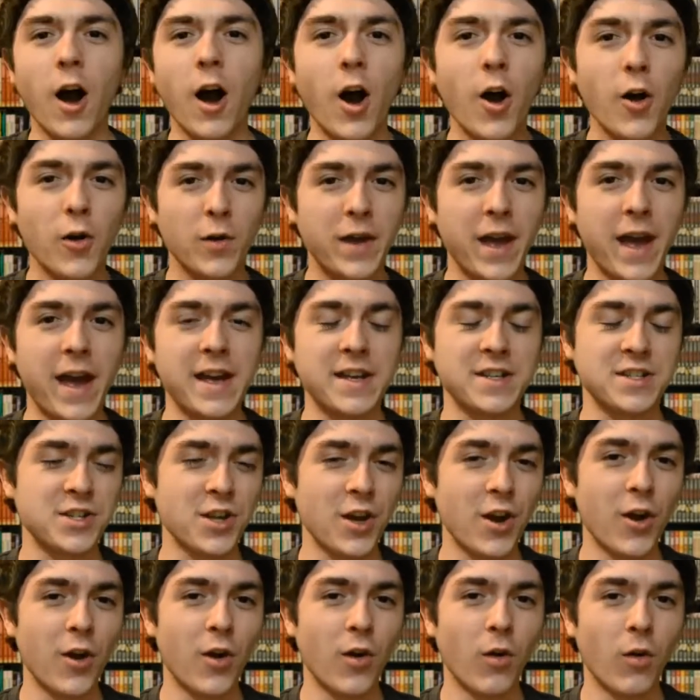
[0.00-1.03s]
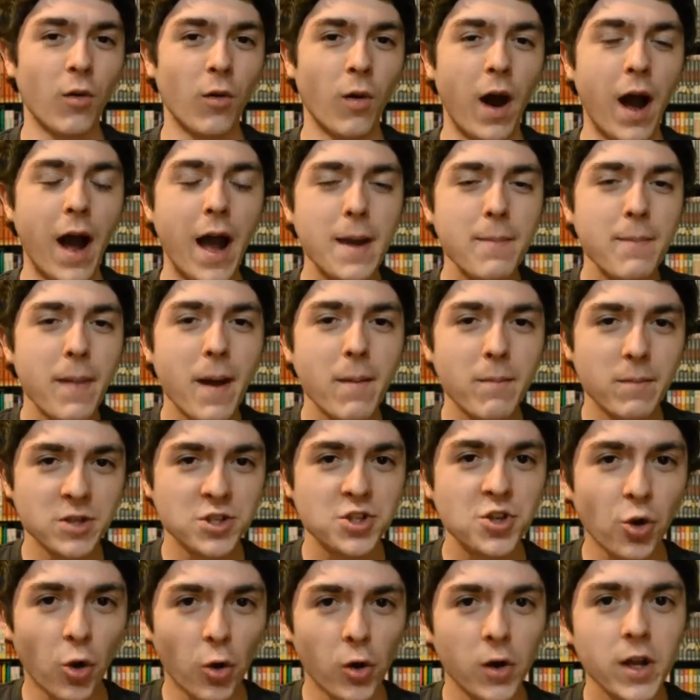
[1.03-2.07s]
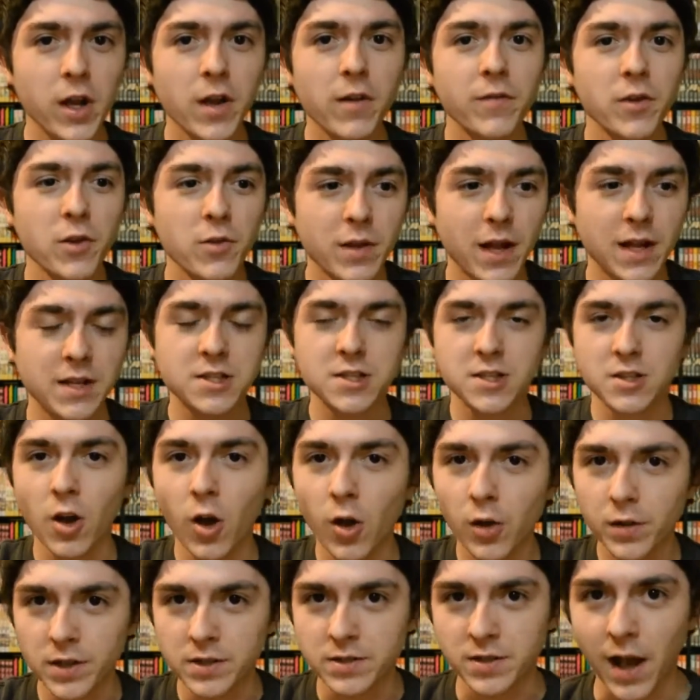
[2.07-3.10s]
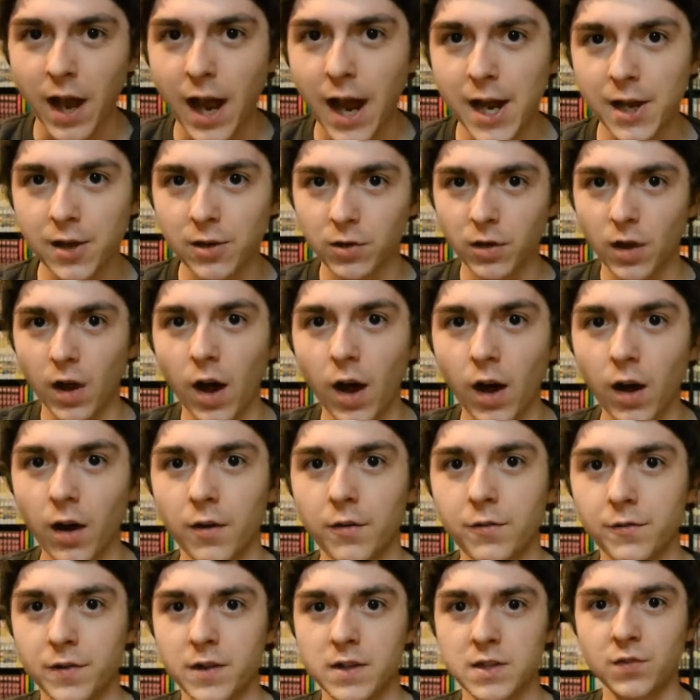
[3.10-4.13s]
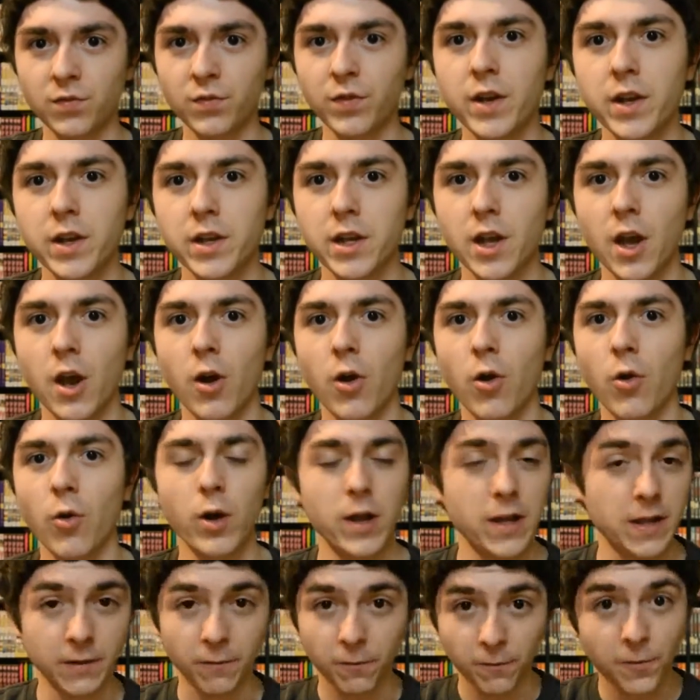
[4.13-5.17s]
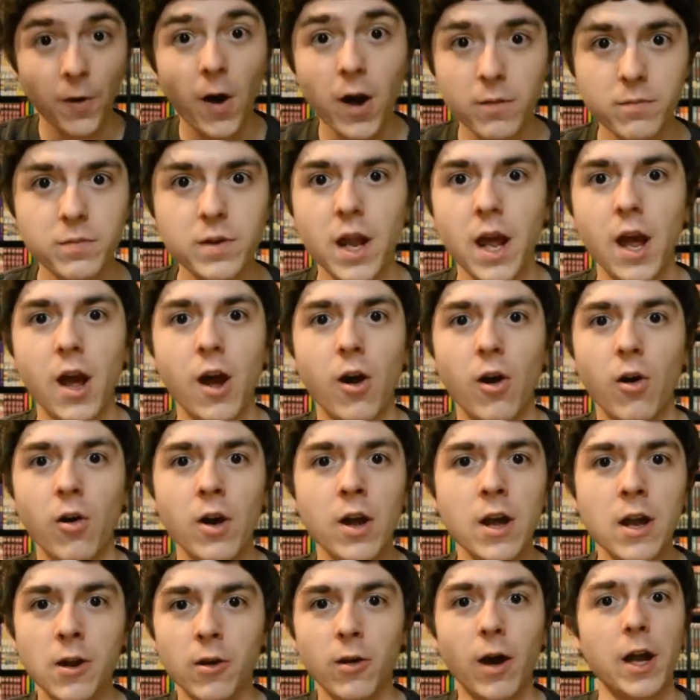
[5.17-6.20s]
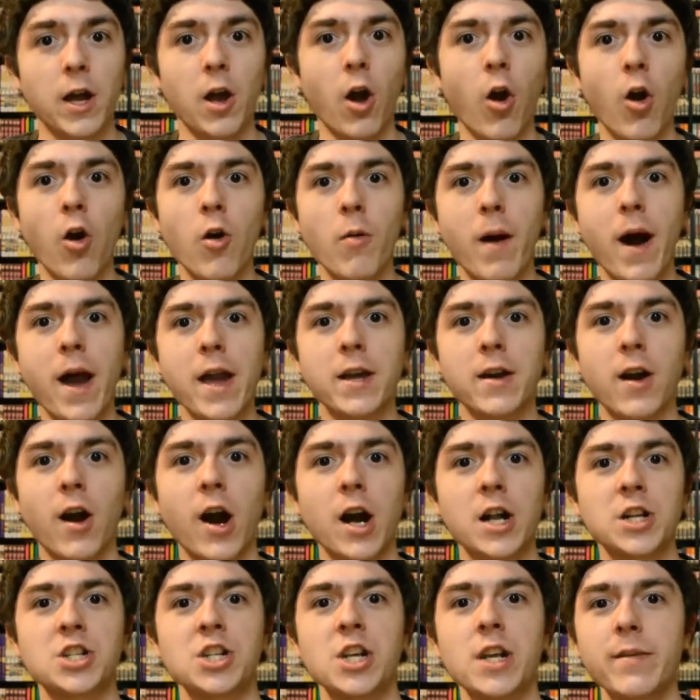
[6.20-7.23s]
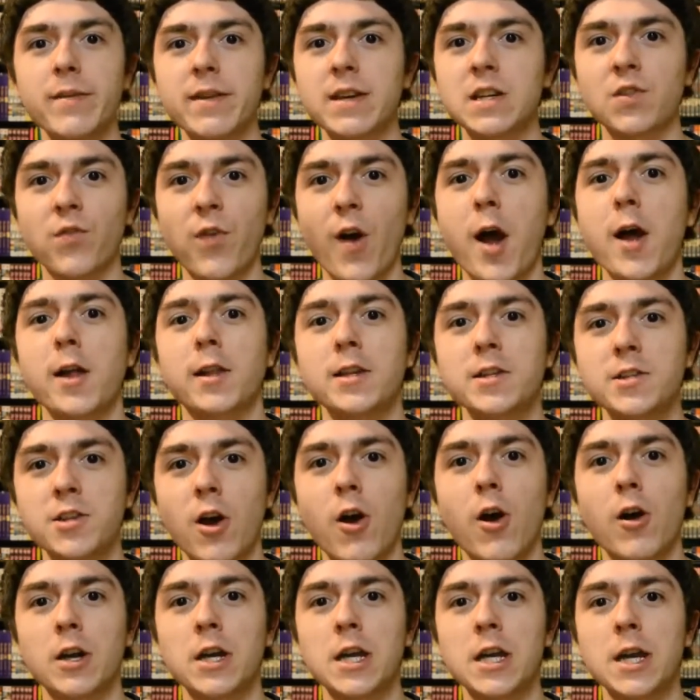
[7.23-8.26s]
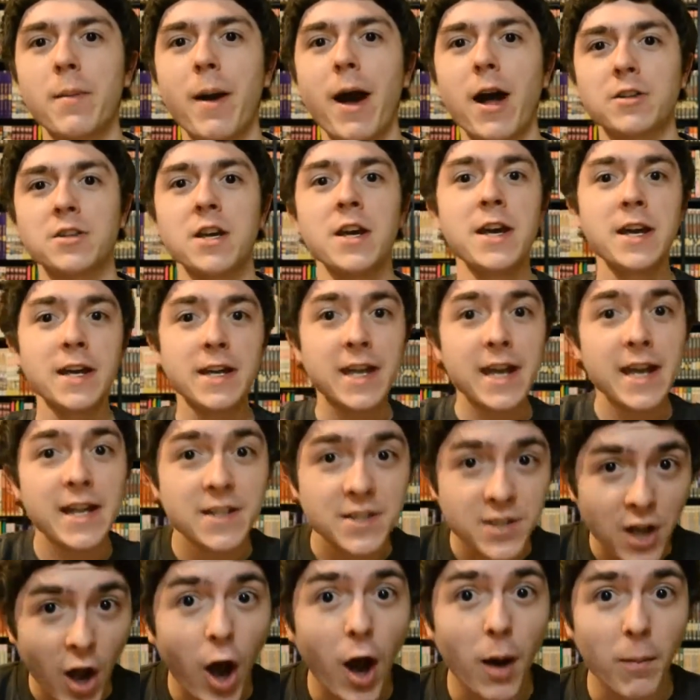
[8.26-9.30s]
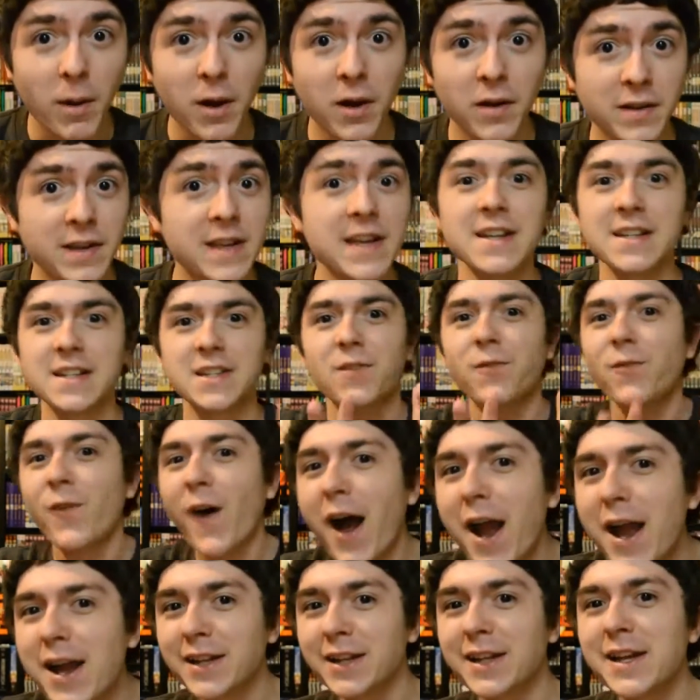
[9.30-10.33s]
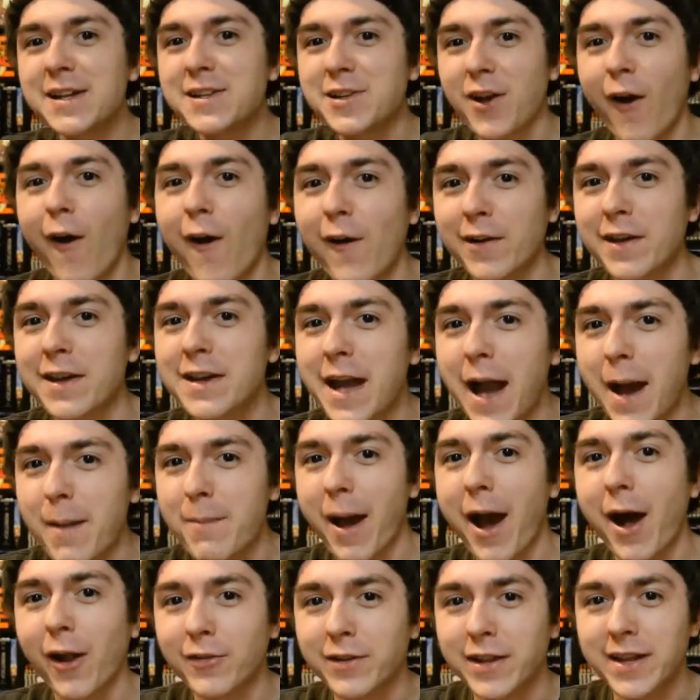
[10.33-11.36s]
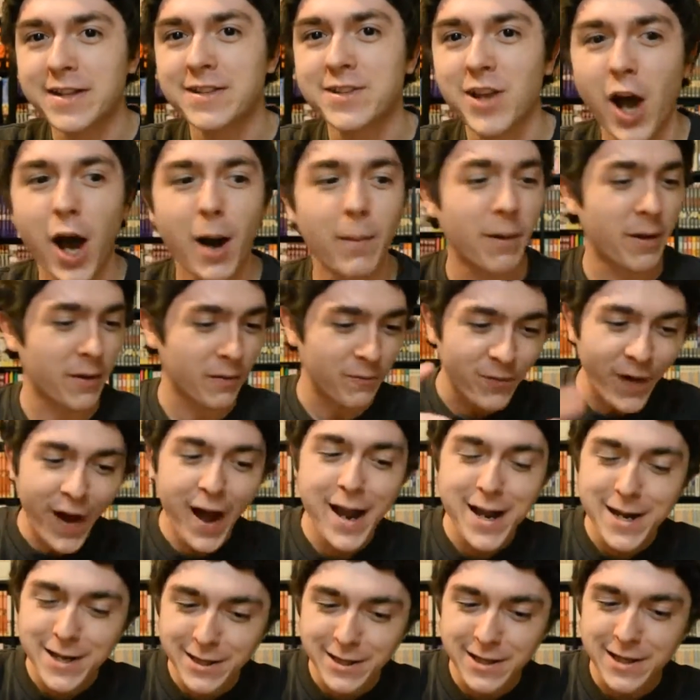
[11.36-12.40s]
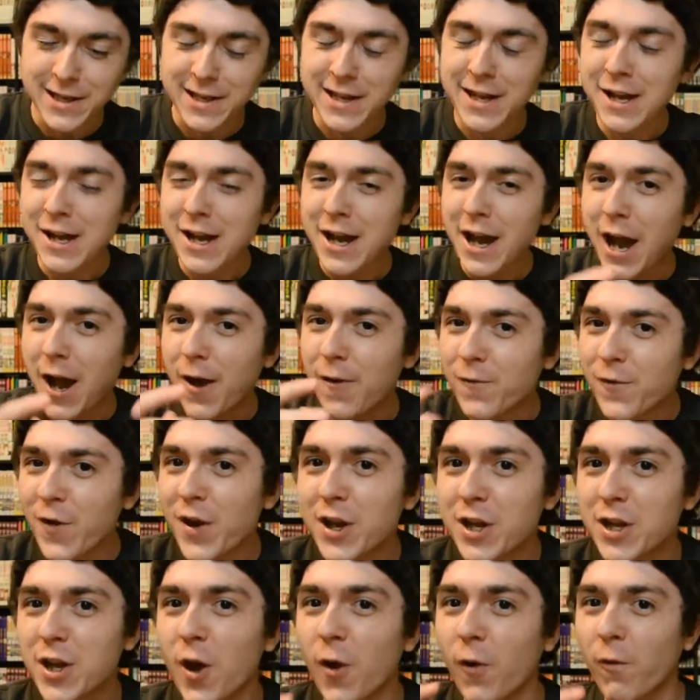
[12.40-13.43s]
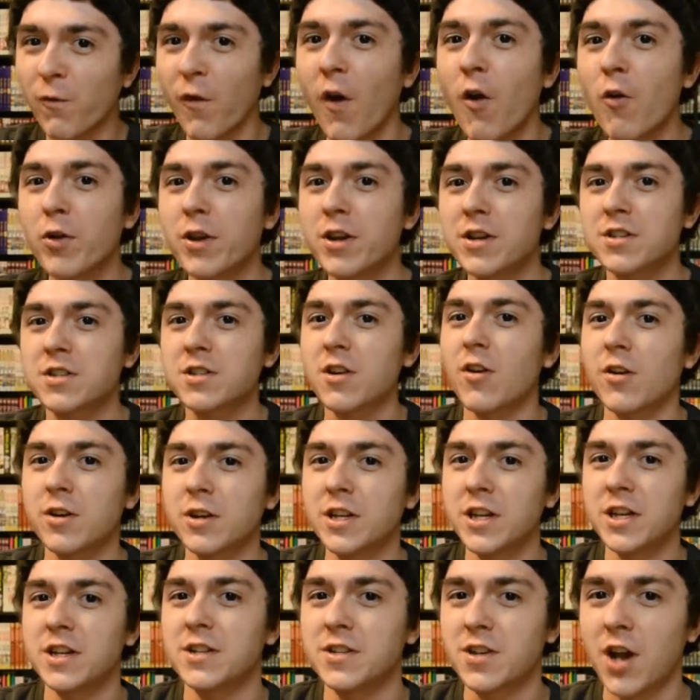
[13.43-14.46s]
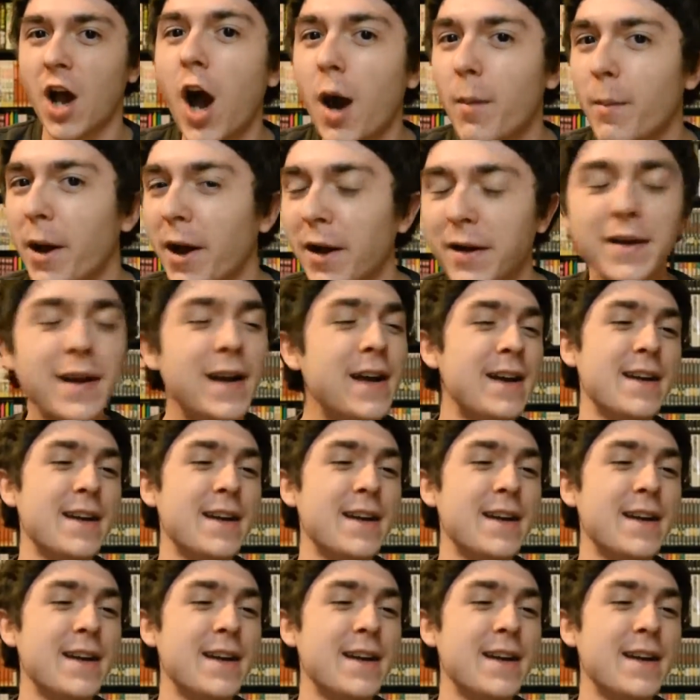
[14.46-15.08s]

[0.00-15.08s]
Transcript: Okay, so I bet majority of you that saw the title of this video in thumbnail are like, oh my god, Chibi is finally talking about Gintama. He is finally talking about Gintama. Finally, a video focused on Gintama.